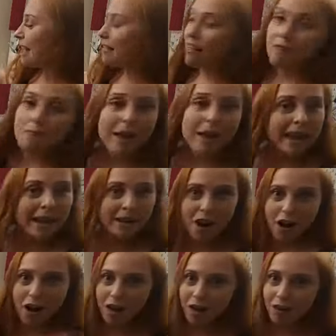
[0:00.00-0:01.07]
all
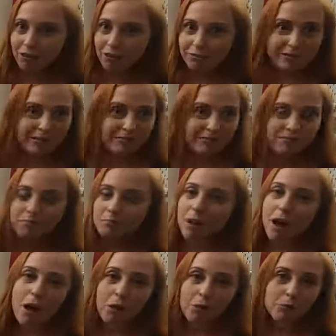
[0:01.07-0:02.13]
crafts. I just love
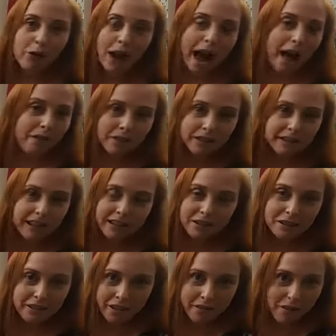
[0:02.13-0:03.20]
everything crafty. But
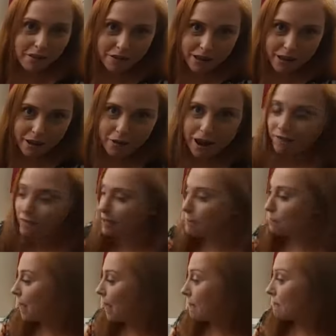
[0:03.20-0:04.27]
um, one
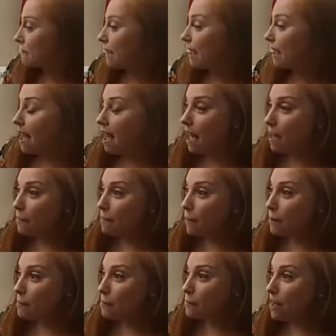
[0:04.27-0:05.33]
thing that I
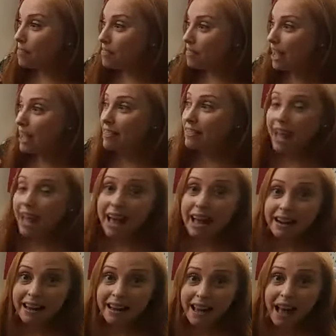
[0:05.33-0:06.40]
find particularly
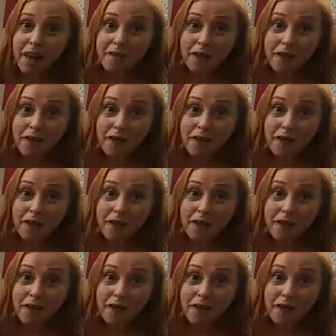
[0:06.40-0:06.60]
fun